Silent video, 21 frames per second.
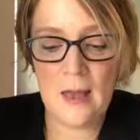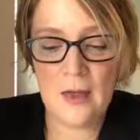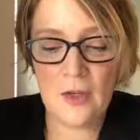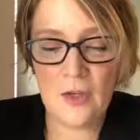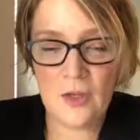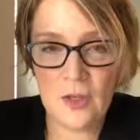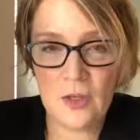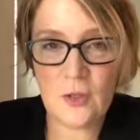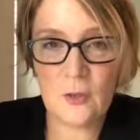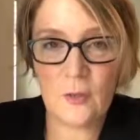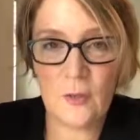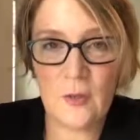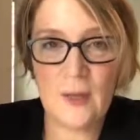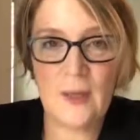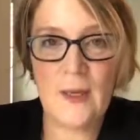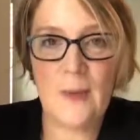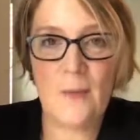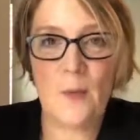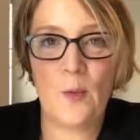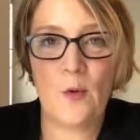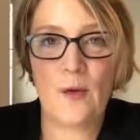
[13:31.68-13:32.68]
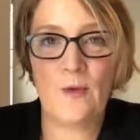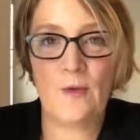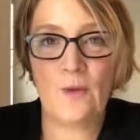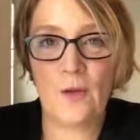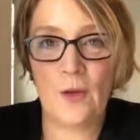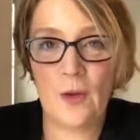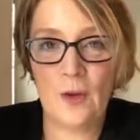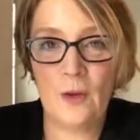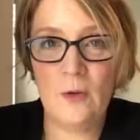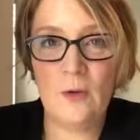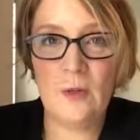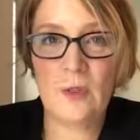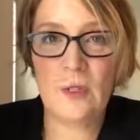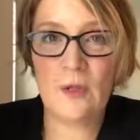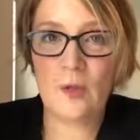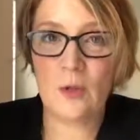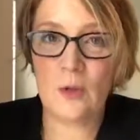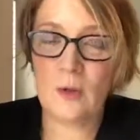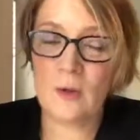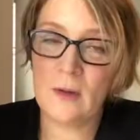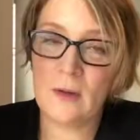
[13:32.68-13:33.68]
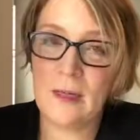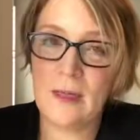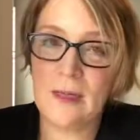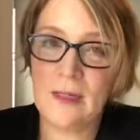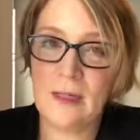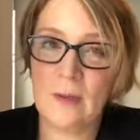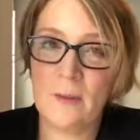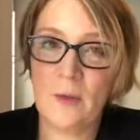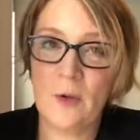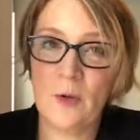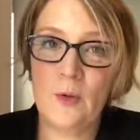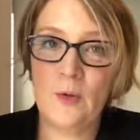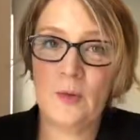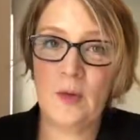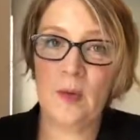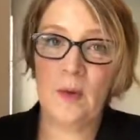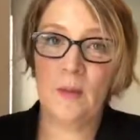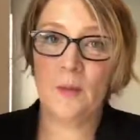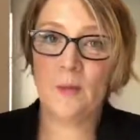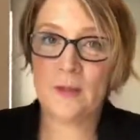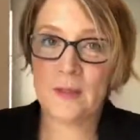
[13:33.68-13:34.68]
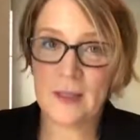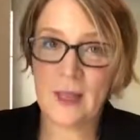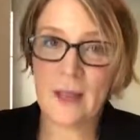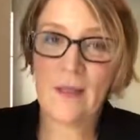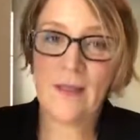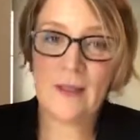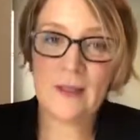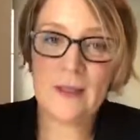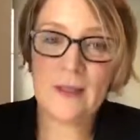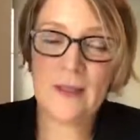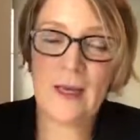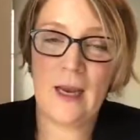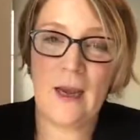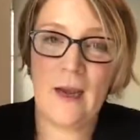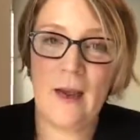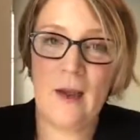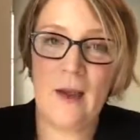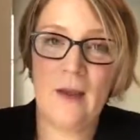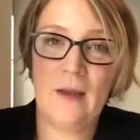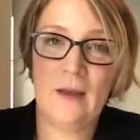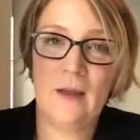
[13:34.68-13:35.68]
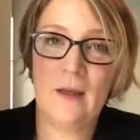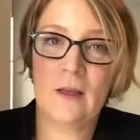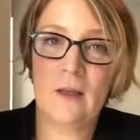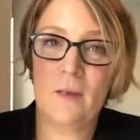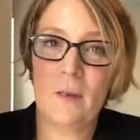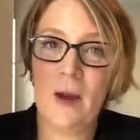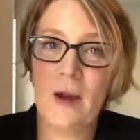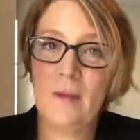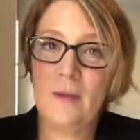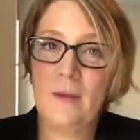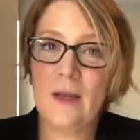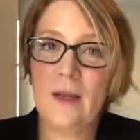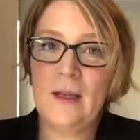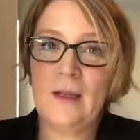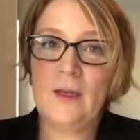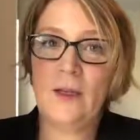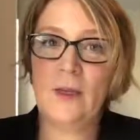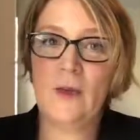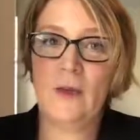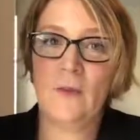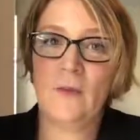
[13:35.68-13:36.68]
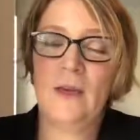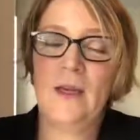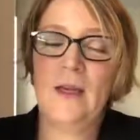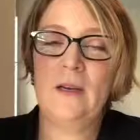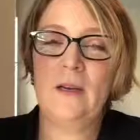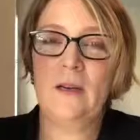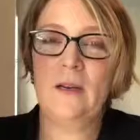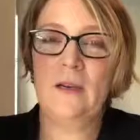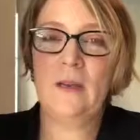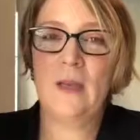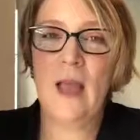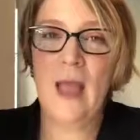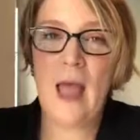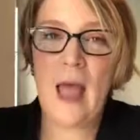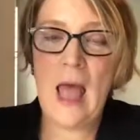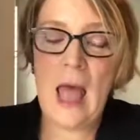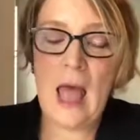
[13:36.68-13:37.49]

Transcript: It's just really important for you as a journalist, someone who's going to present this data to the public, to your readers,